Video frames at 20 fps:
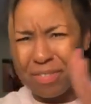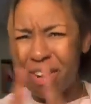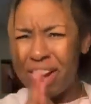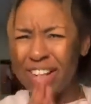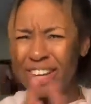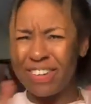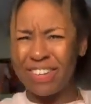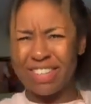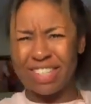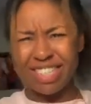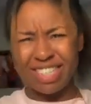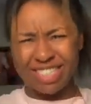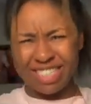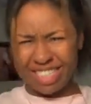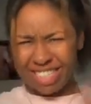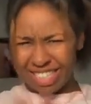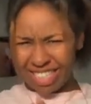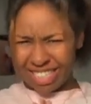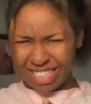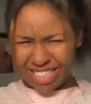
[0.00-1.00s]
work on
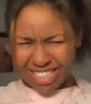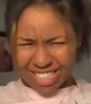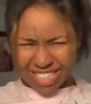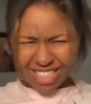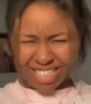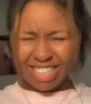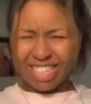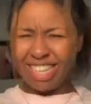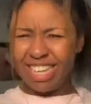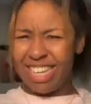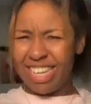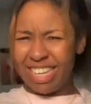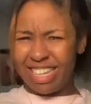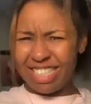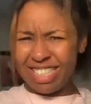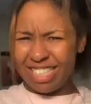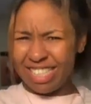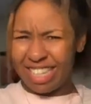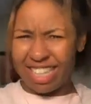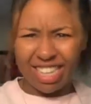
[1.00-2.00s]
condensing it
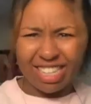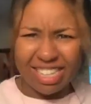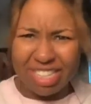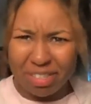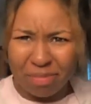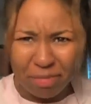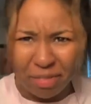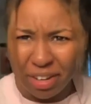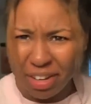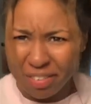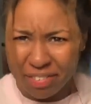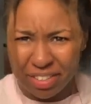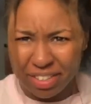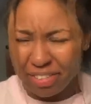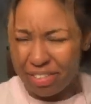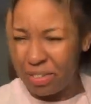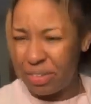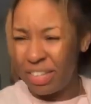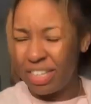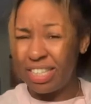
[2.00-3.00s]
to get to the point
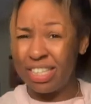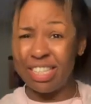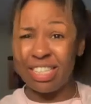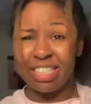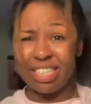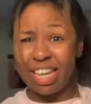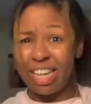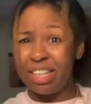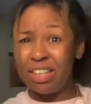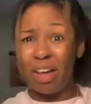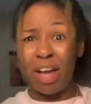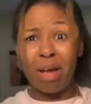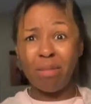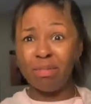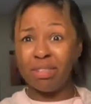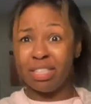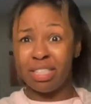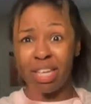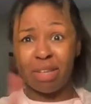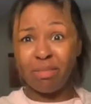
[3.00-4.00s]
really quickly because I know i
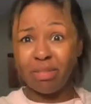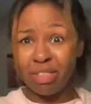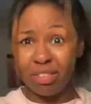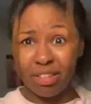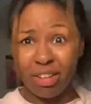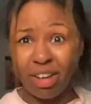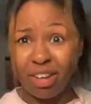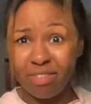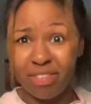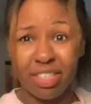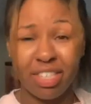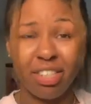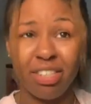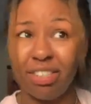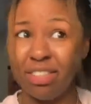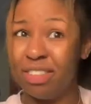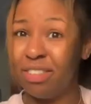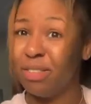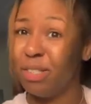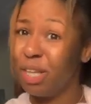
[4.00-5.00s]
will be skipping through y'all
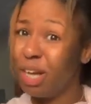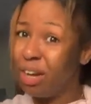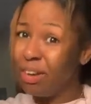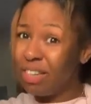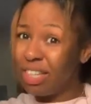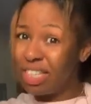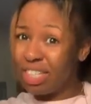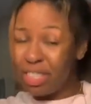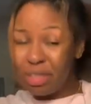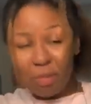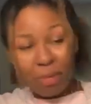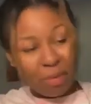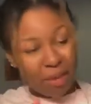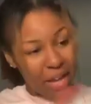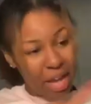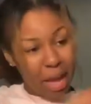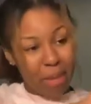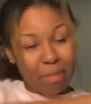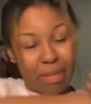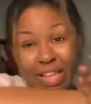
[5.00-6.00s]
videos. When y'all get to the
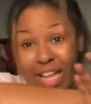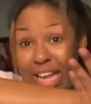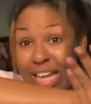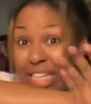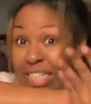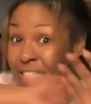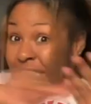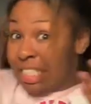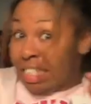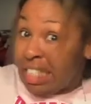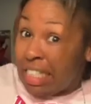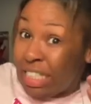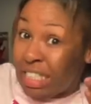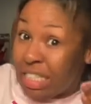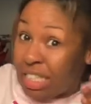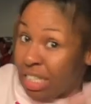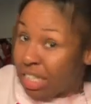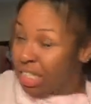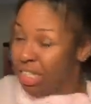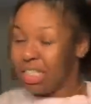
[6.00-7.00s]
point, I'll be like
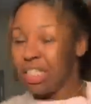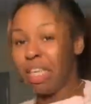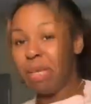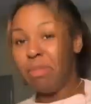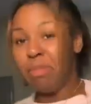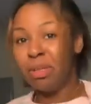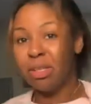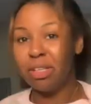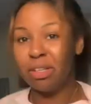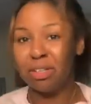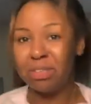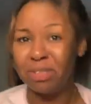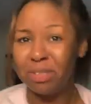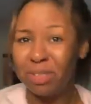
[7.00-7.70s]
skipping through.